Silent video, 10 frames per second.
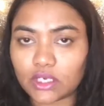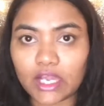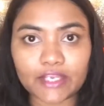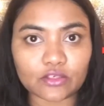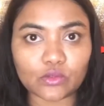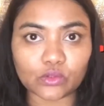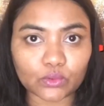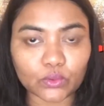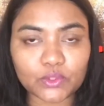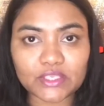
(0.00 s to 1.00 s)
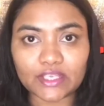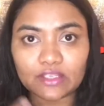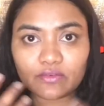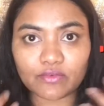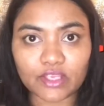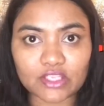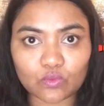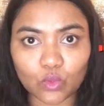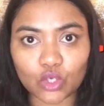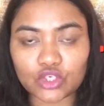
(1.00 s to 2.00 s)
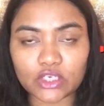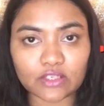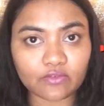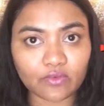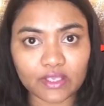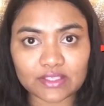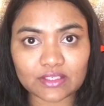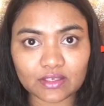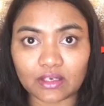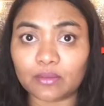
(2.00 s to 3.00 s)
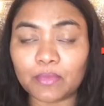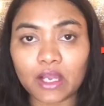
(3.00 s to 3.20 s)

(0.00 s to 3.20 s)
I did not use any face wash, any face scrub